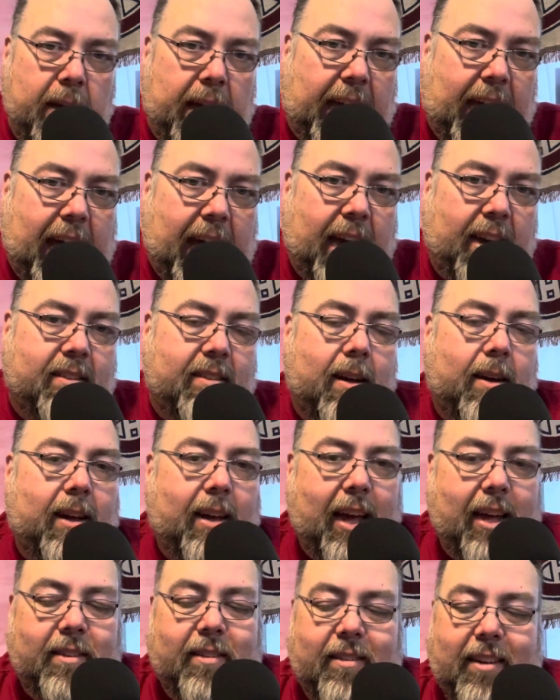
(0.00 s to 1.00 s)

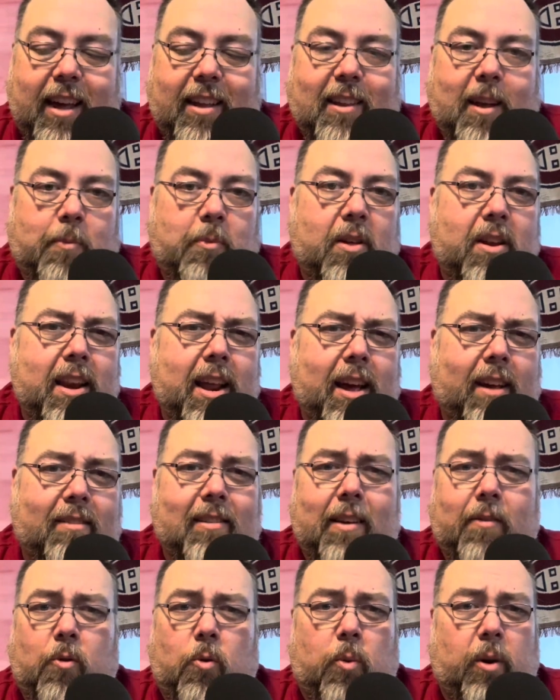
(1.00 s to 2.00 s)
gets kicked up to the next
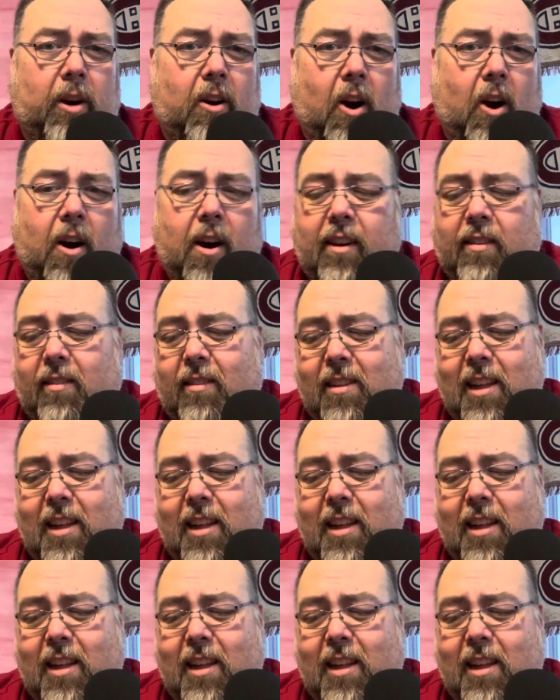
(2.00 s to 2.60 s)
level regardless,